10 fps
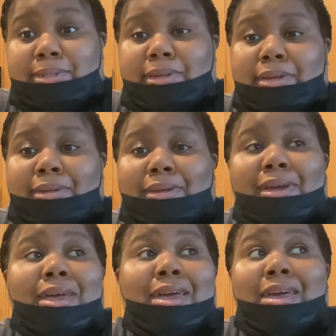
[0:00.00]

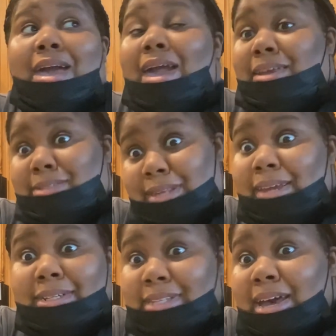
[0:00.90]
and
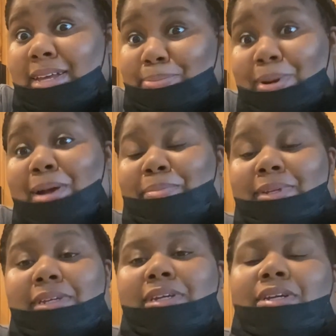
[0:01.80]
sanitize
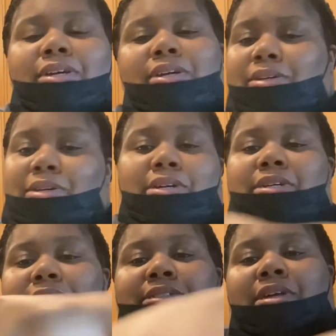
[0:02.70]
properly
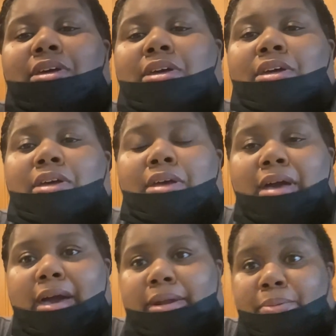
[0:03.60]
because
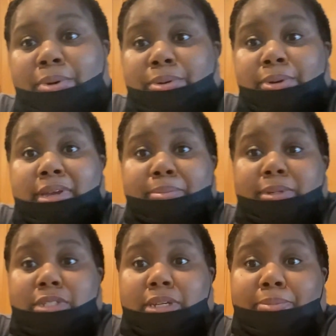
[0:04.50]
I don't want no
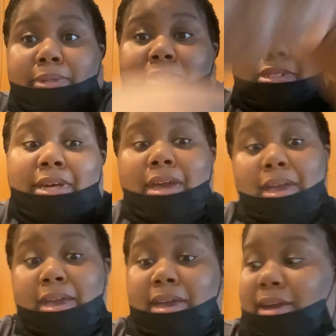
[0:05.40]
heebie-jeebies.
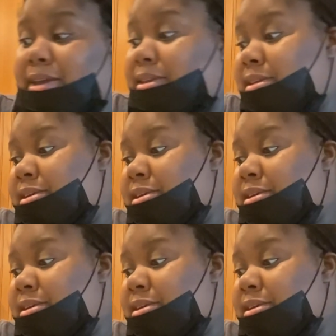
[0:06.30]
And